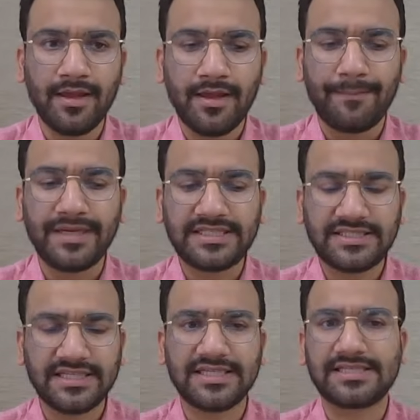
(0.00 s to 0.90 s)

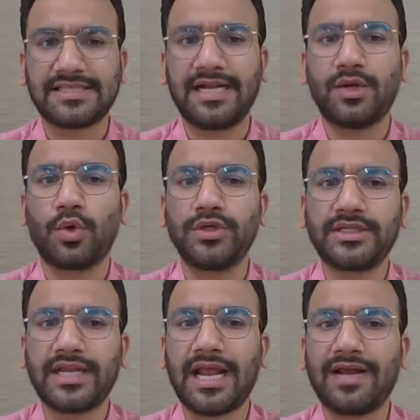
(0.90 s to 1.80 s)
Ministry just said
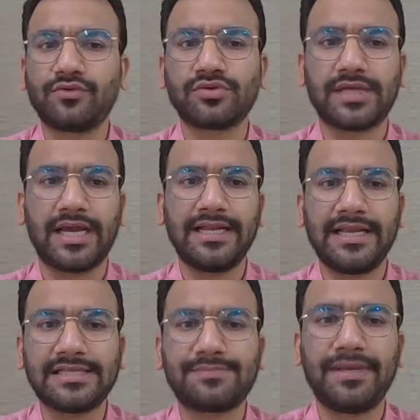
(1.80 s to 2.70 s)
auditor have to sign
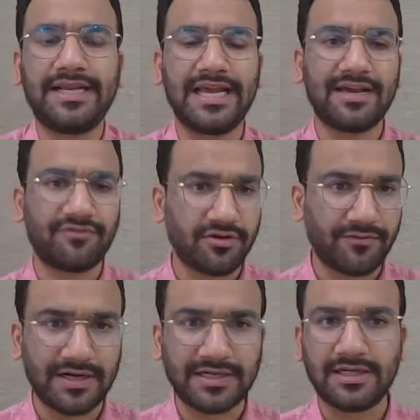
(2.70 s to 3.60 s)
his PDF or
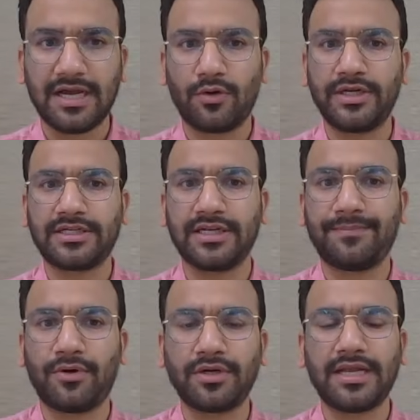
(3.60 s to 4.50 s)
Word auditor
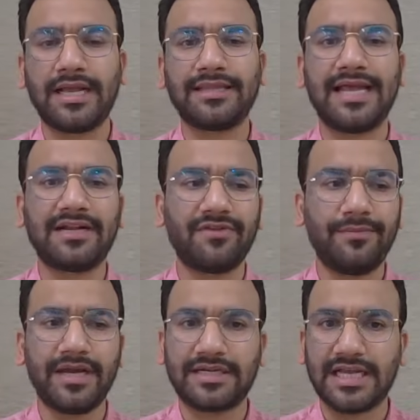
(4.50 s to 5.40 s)
report, and that will
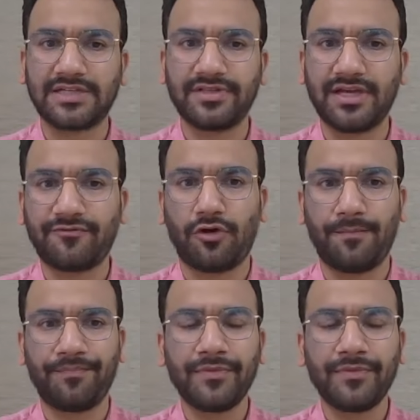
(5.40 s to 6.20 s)
be attached with the form.